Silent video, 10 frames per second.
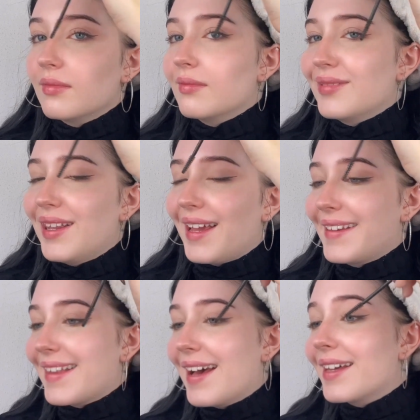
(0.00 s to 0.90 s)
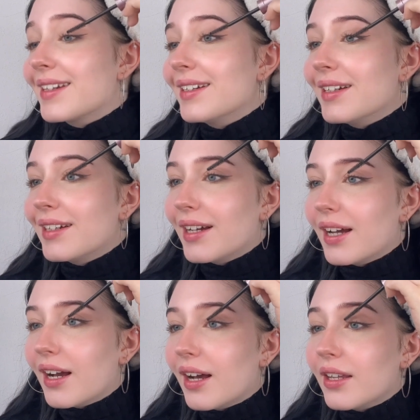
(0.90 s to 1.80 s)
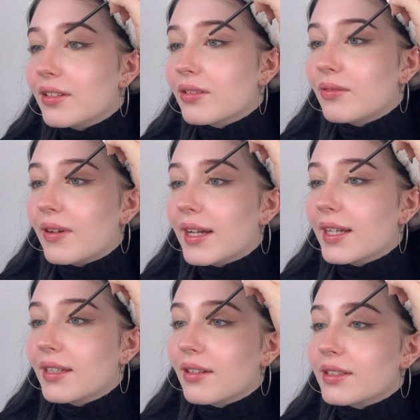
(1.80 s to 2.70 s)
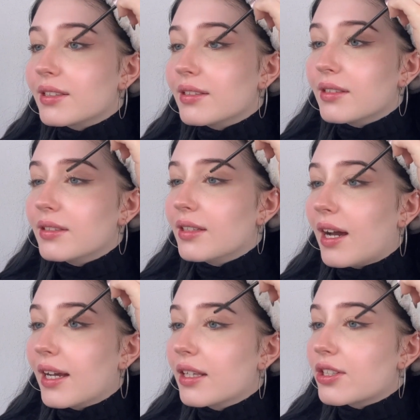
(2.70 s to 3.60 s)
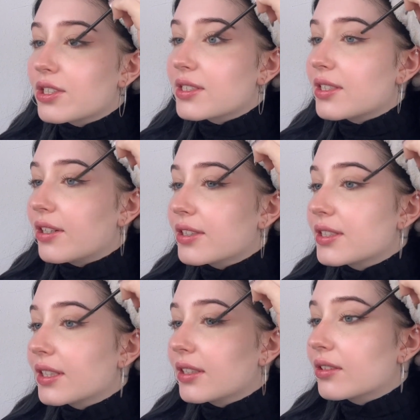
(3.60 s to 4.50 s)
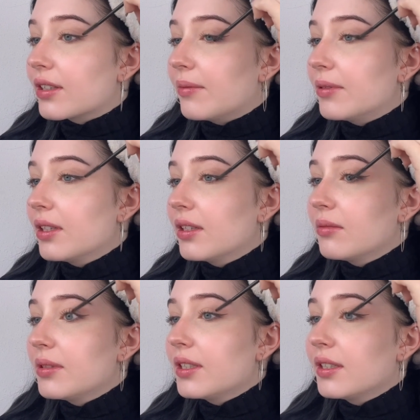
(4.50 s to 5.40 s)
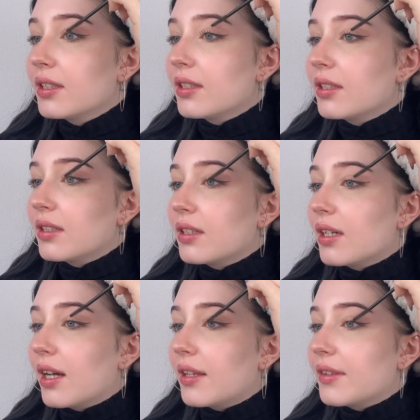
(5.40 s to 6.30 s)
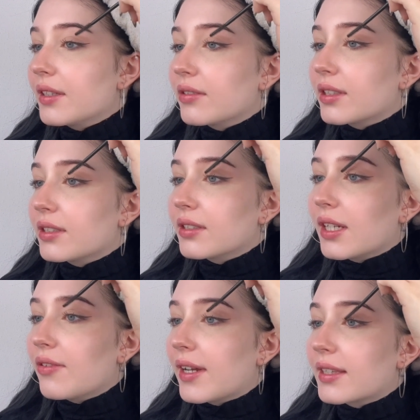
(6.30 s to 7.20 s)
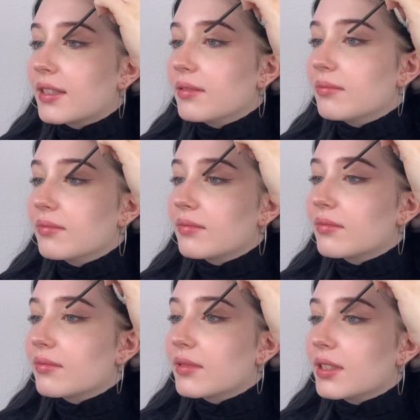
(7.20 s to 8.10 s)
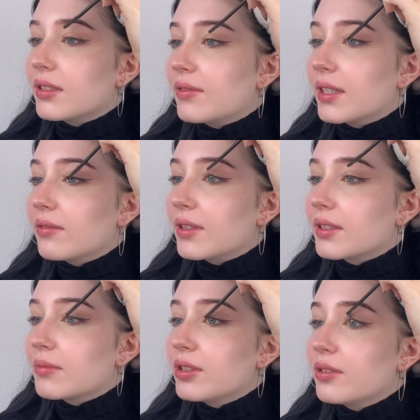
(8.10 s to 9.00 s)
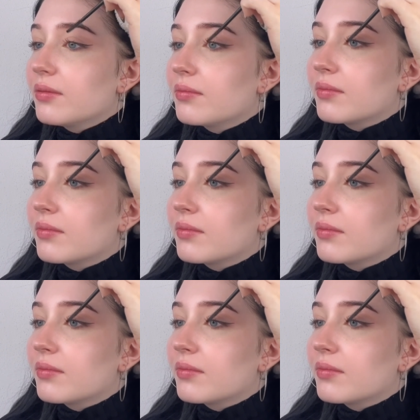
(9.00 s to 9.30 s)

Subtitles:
like that and wait until the eyelashes start sticking together a little bit, and then you can direct them in the way you want them to.